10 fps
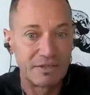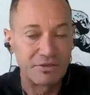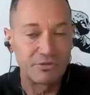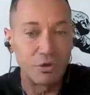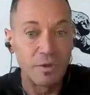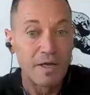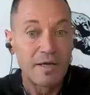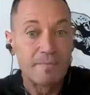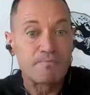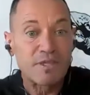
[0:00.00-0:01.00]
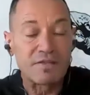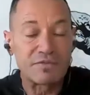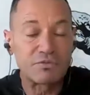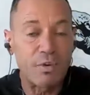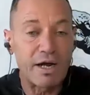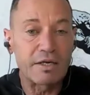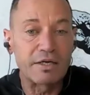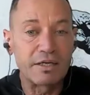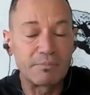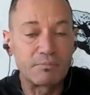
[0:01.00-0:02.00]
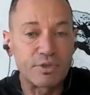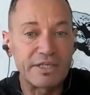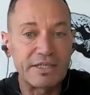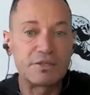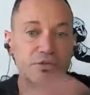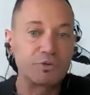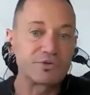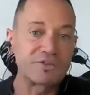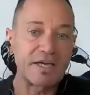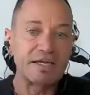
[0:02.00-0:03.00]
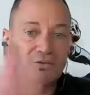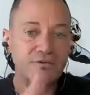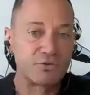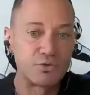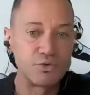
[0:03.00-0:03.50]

So this is why bringing neuroscience